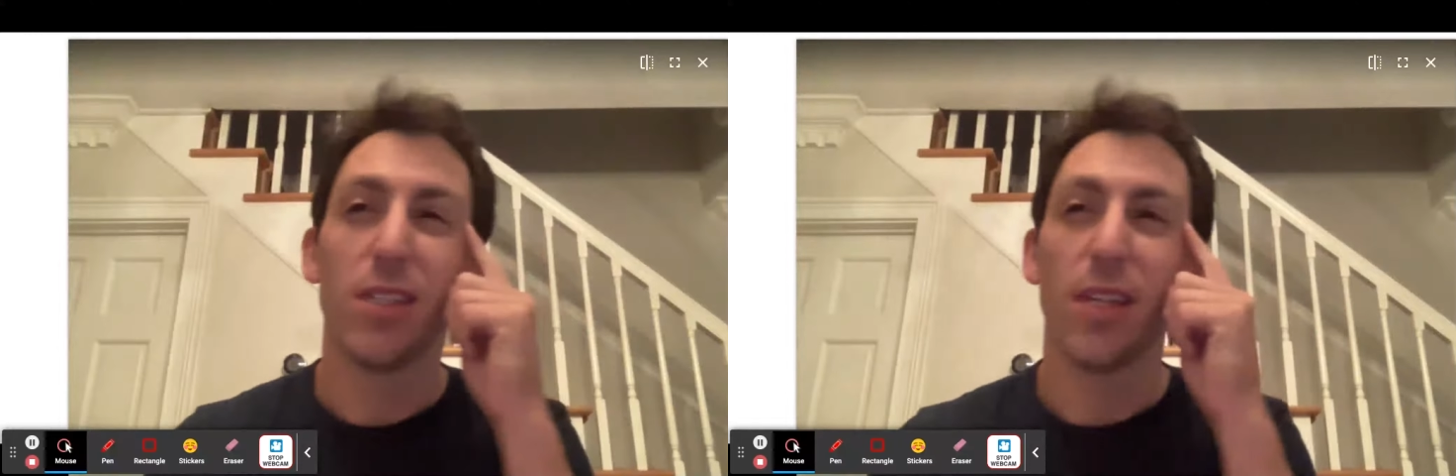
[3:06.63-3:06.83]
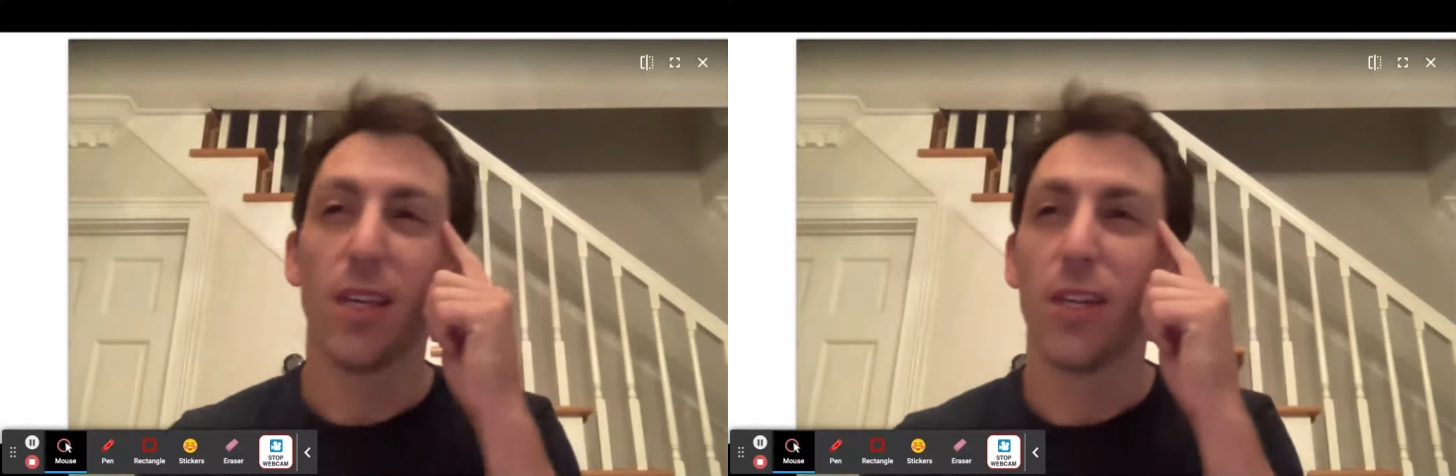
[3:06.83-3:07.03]

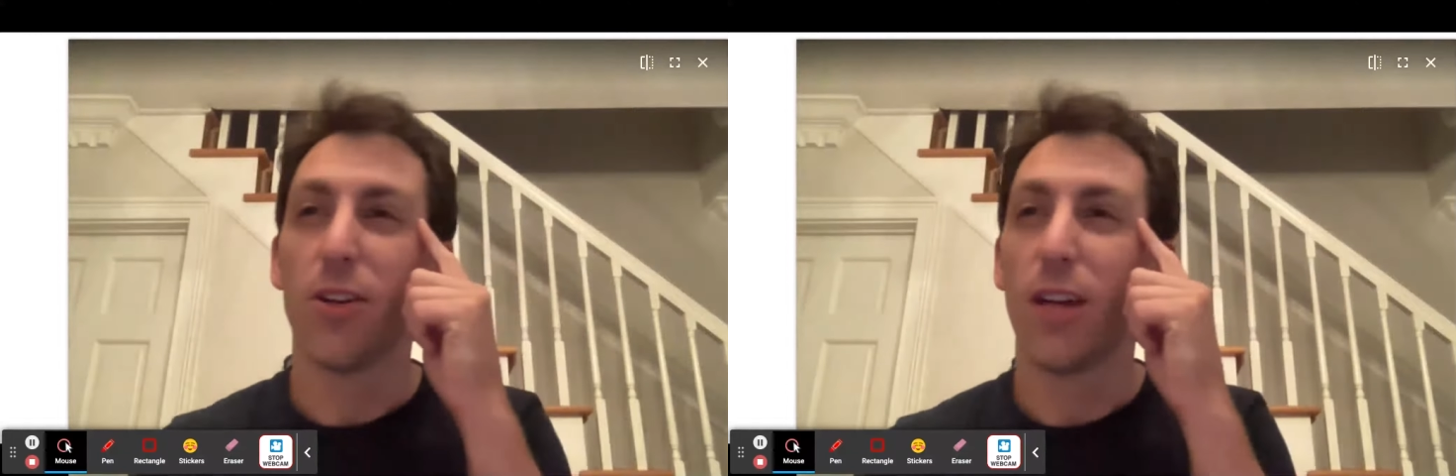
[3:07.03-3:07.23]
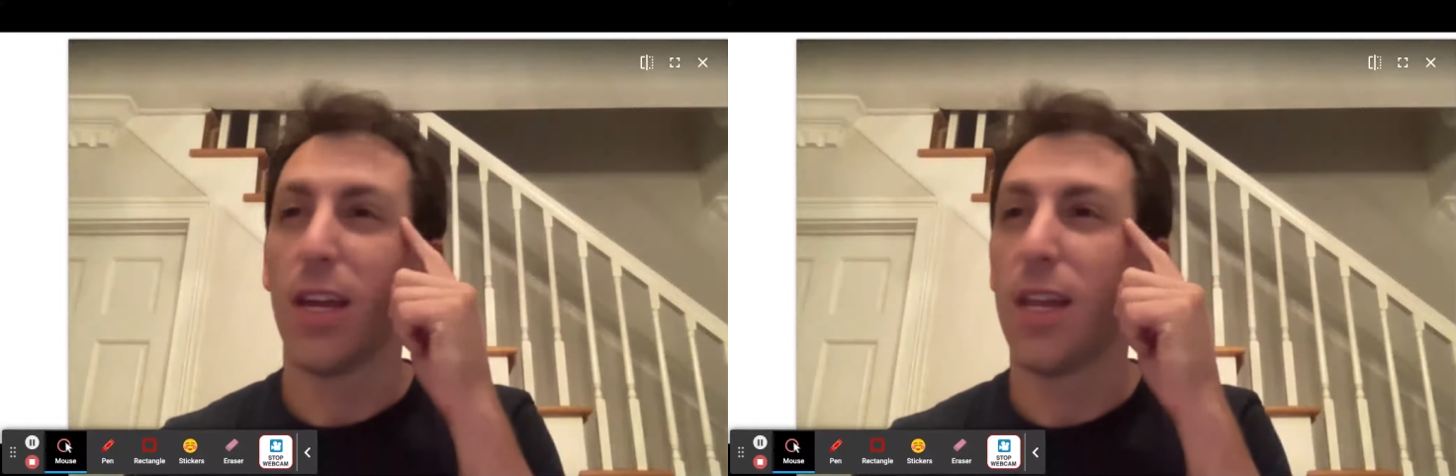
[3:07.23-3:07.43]
think in
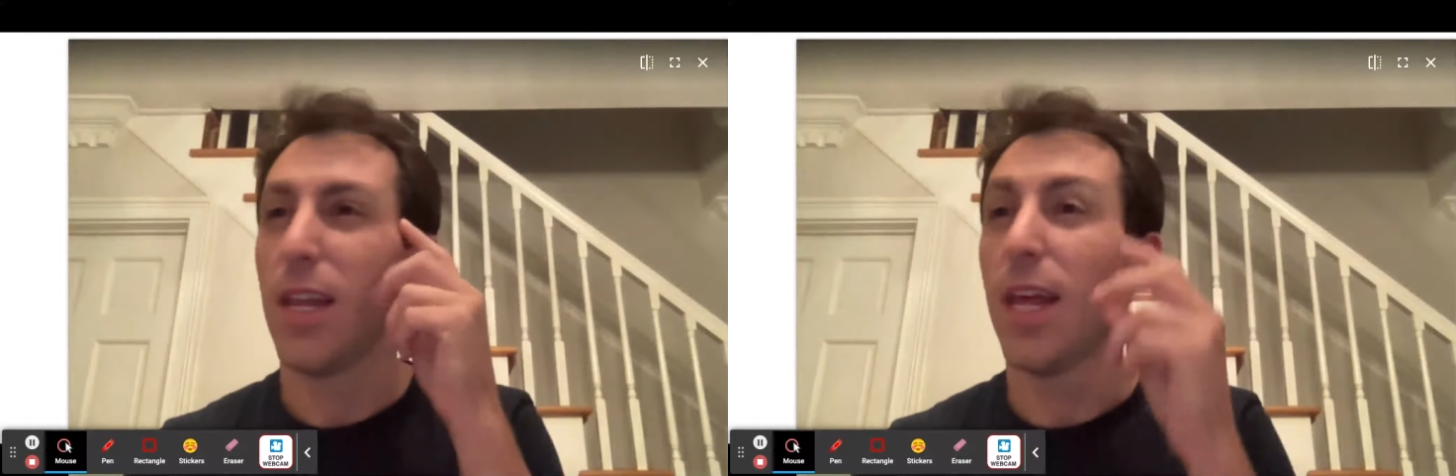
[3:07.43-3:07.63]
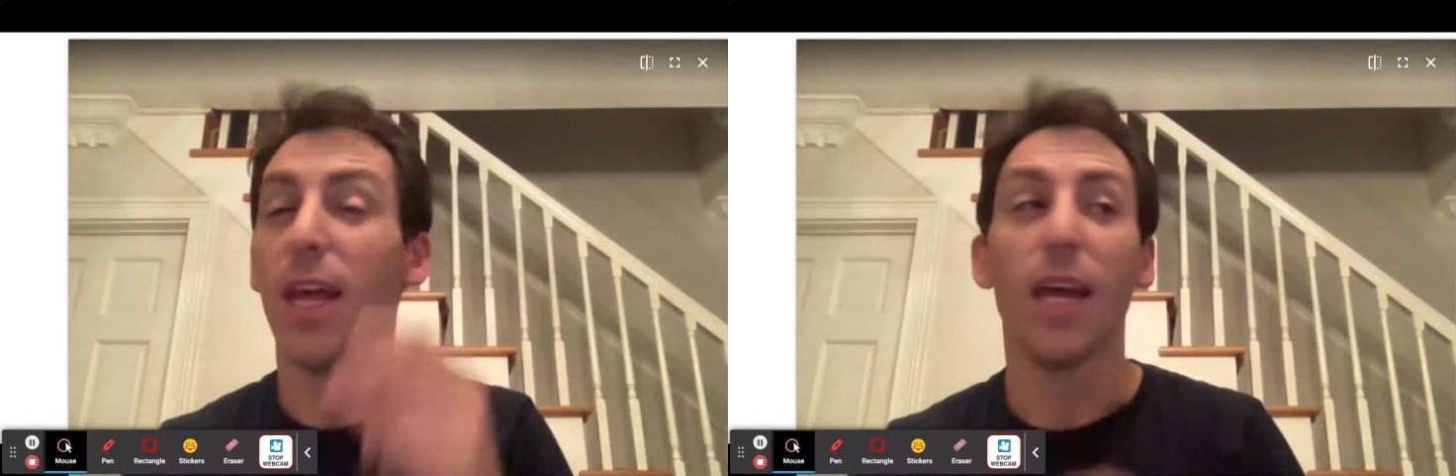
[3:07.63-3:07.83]
your head
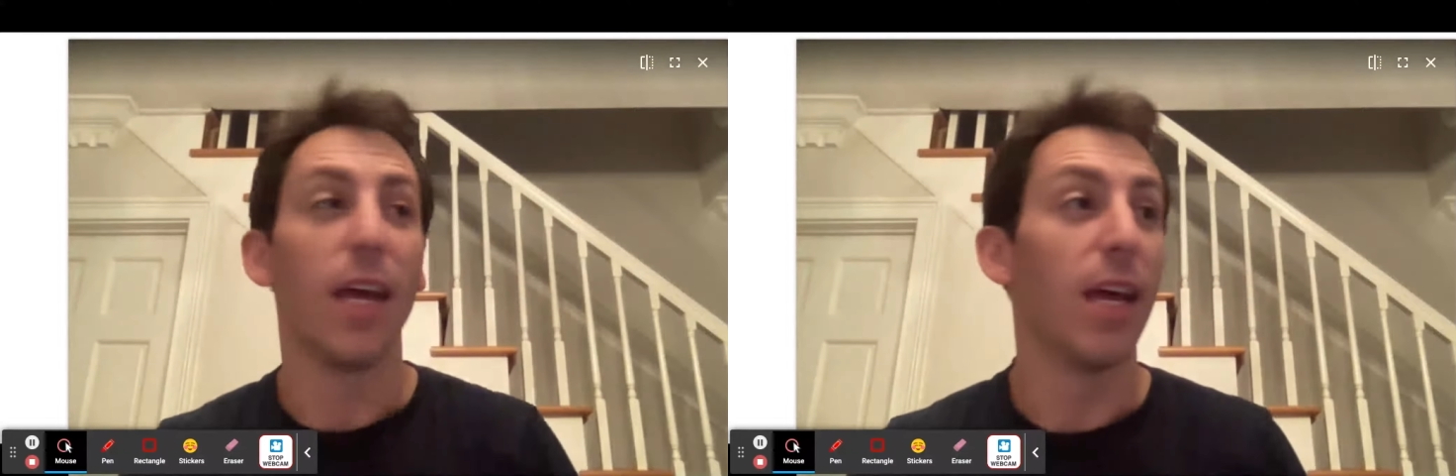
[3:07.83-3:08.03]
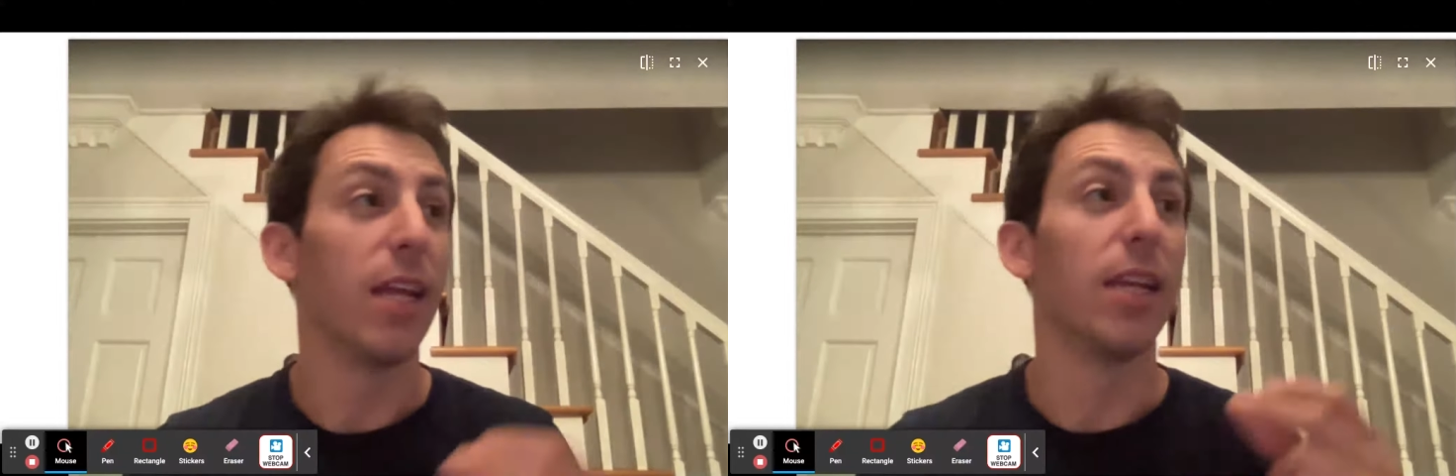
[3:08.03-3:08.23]

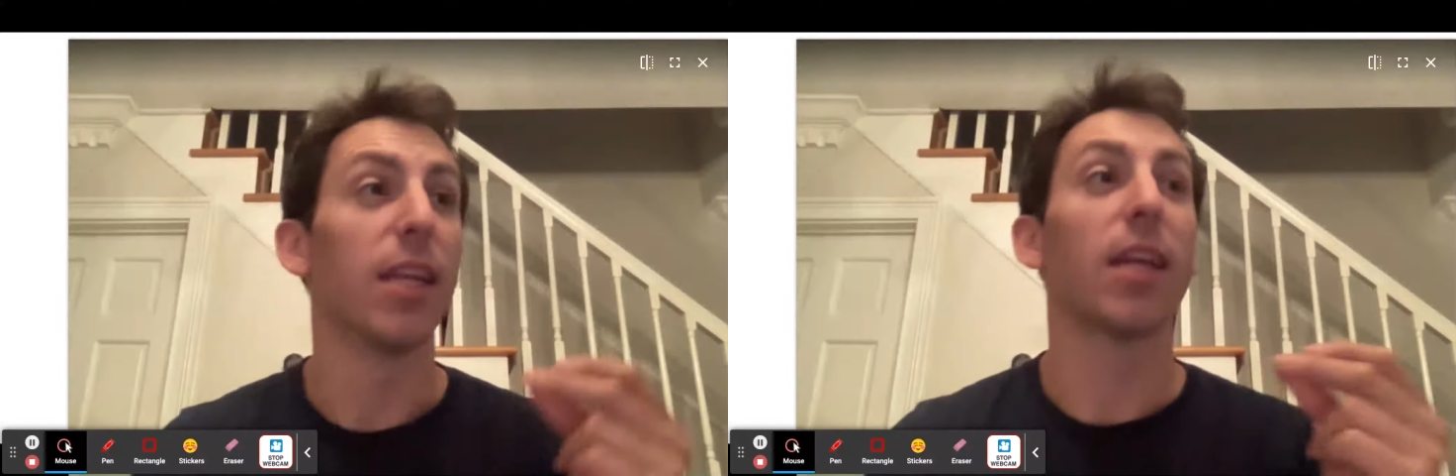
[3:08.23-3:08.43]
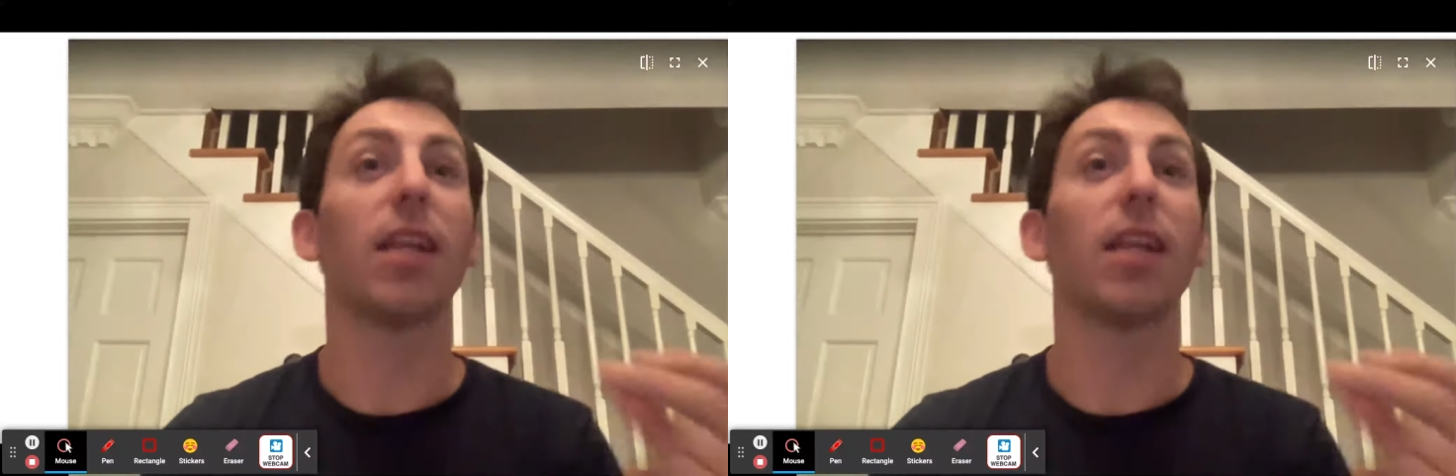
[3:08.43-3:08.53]
and